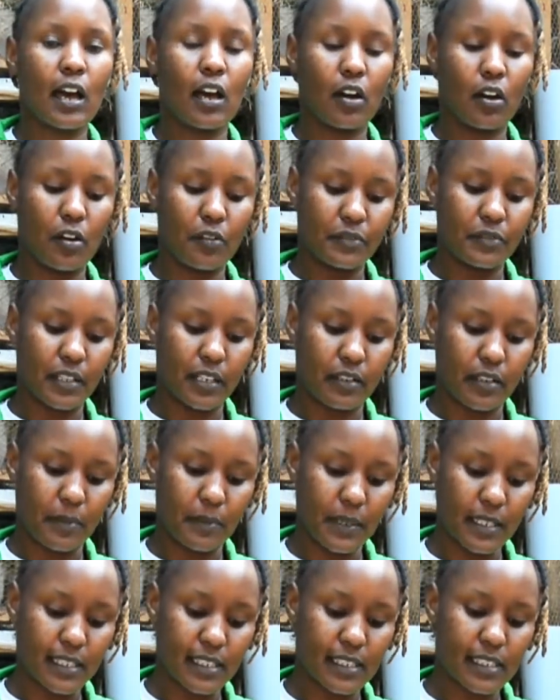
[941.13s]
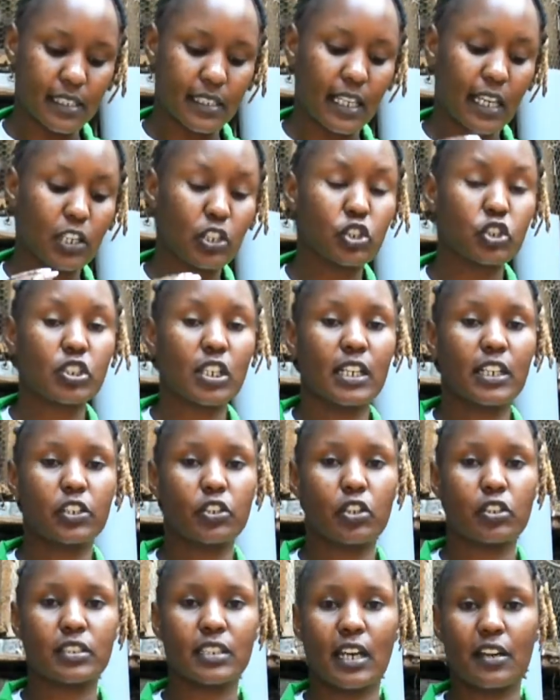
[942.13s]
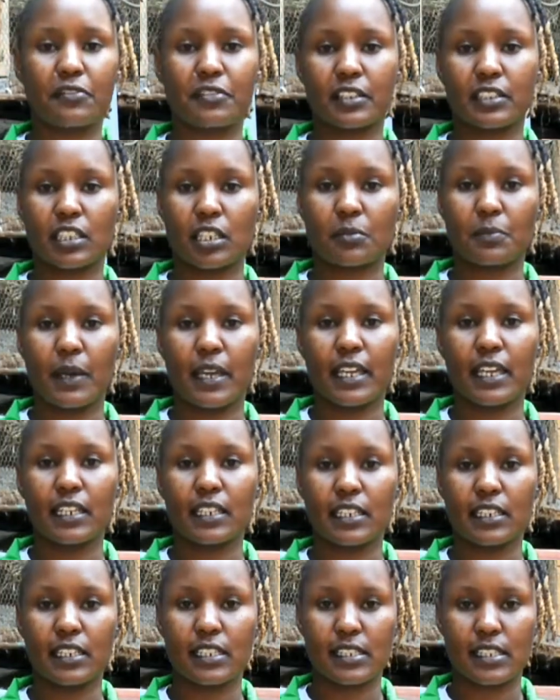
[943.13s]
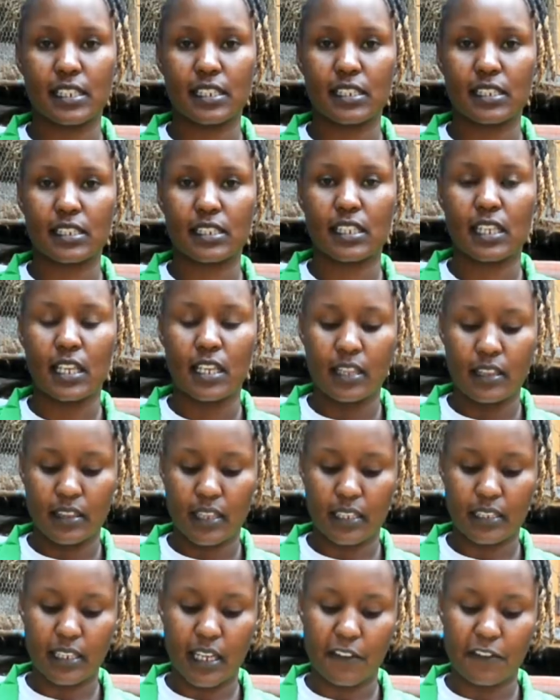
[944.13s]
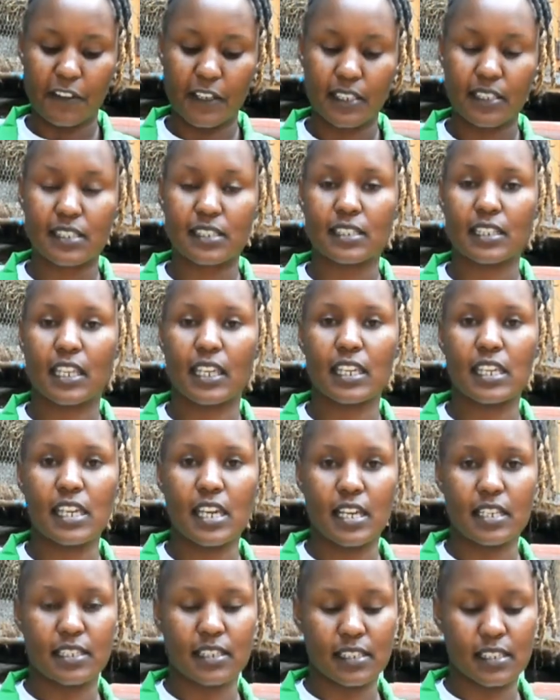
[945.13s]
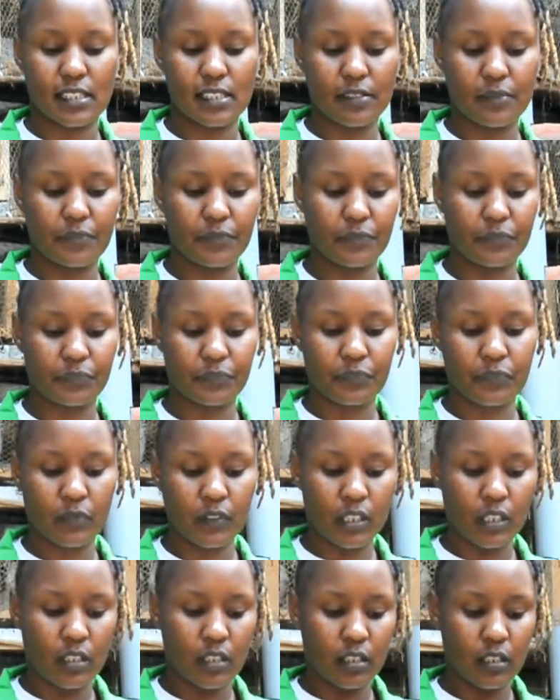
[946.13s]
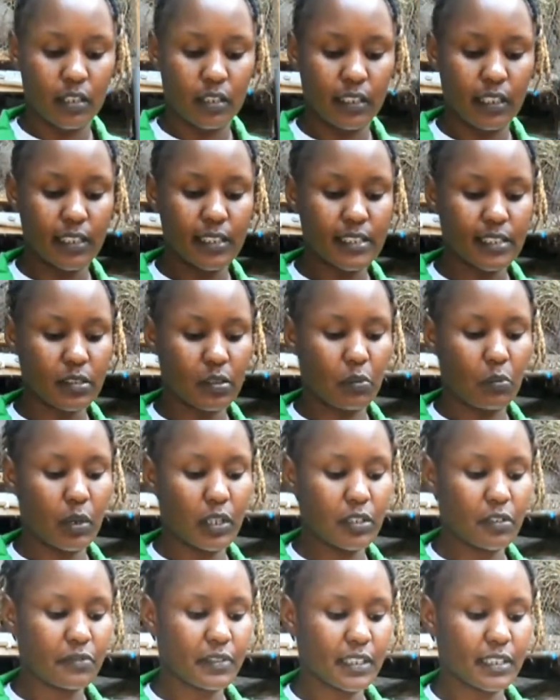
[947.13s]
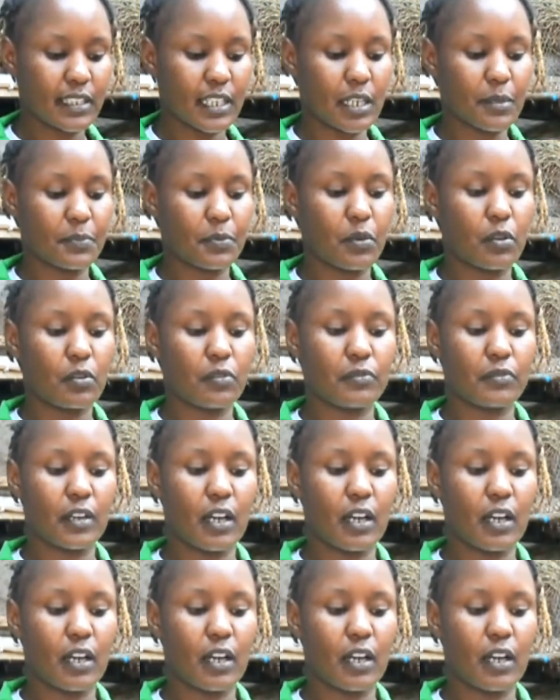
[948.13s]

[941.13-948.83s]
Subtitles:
of the rabbits, they are usually not affected by any disease that affects the ears. Here is one of the type of